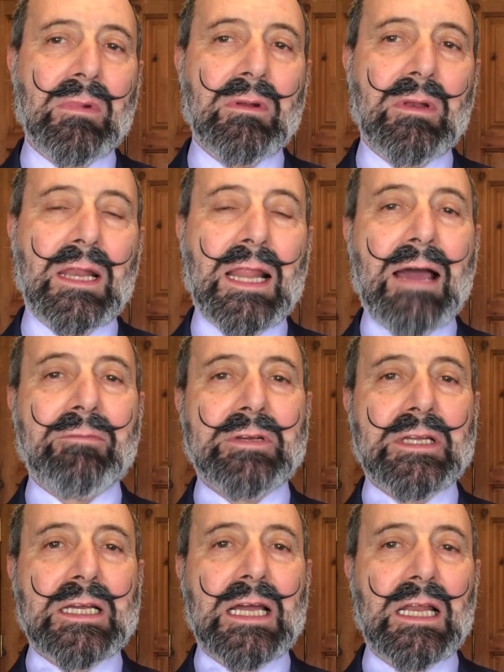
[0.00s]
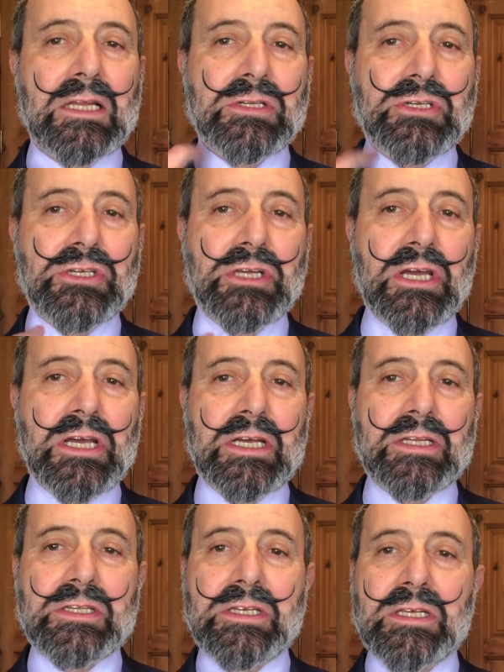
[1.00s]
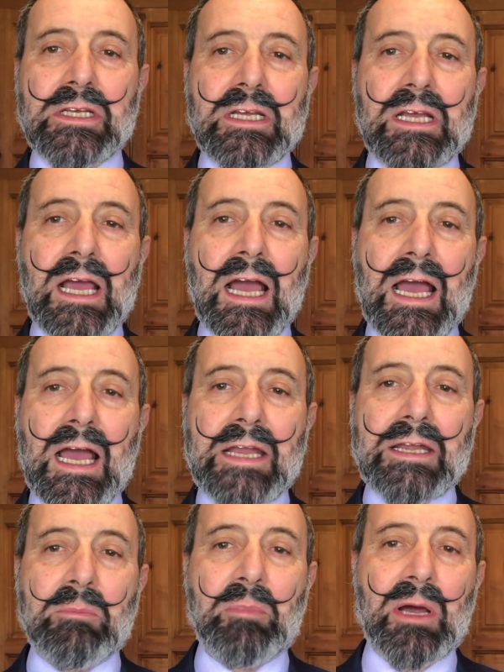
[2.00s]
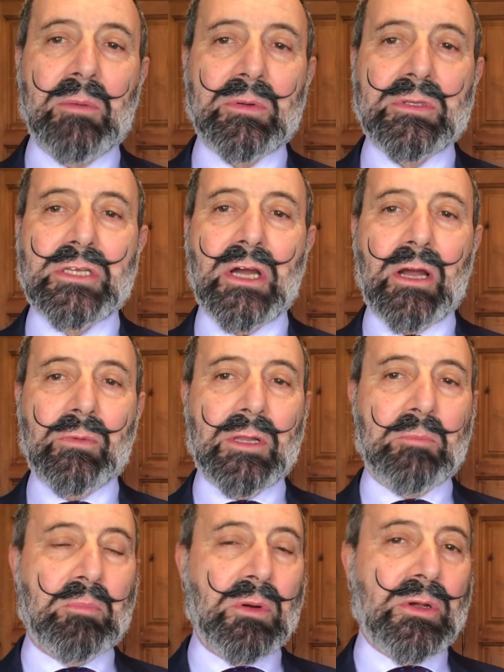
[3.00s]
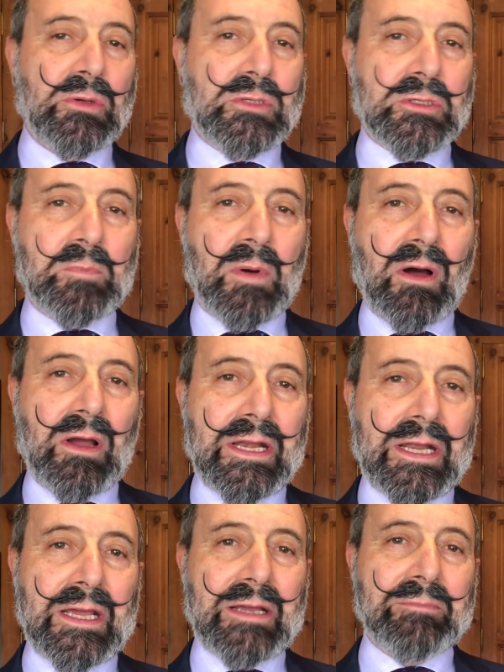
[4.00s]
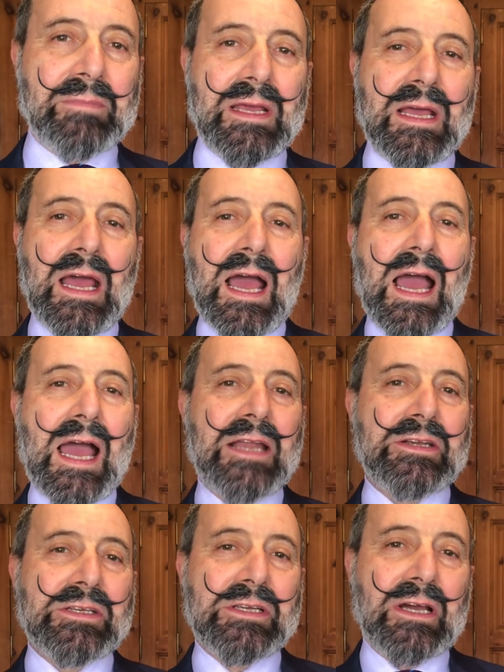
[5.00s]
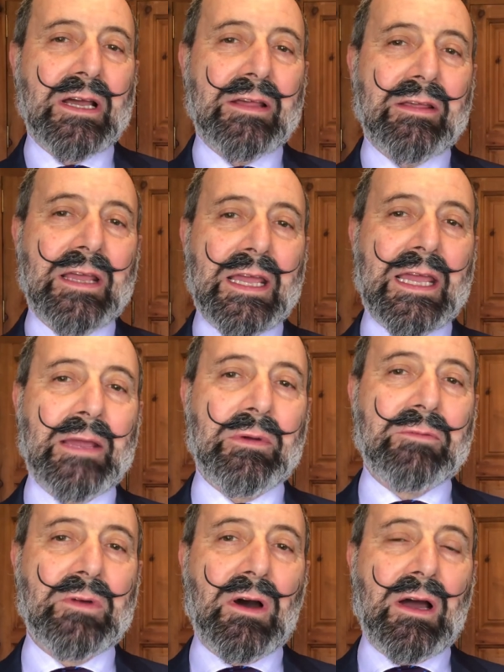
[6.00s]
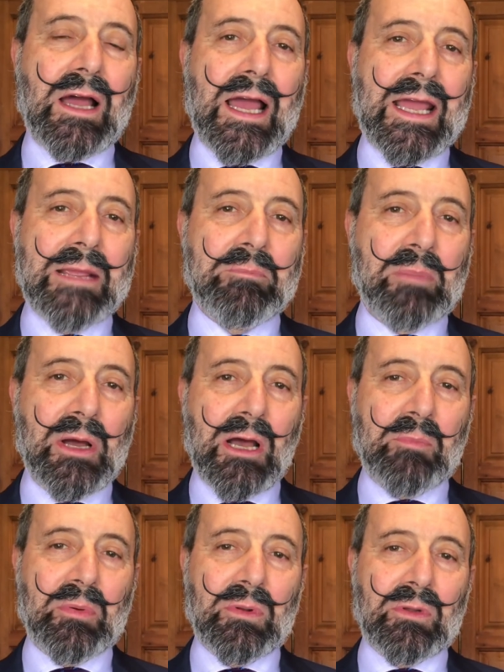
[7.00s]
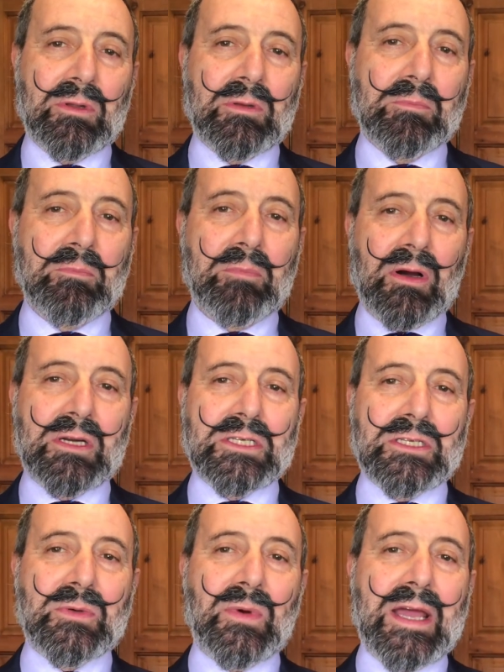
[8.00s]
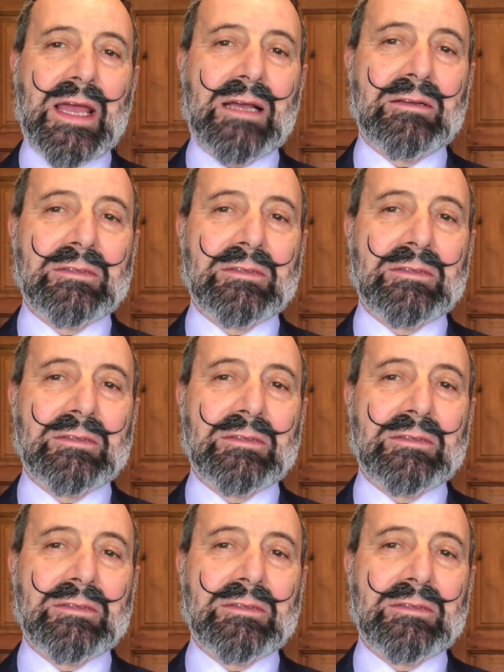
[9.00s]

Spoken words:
lavender coloured shirt and a purple tie with a blue spot in it, and here we've got a purple pocket square.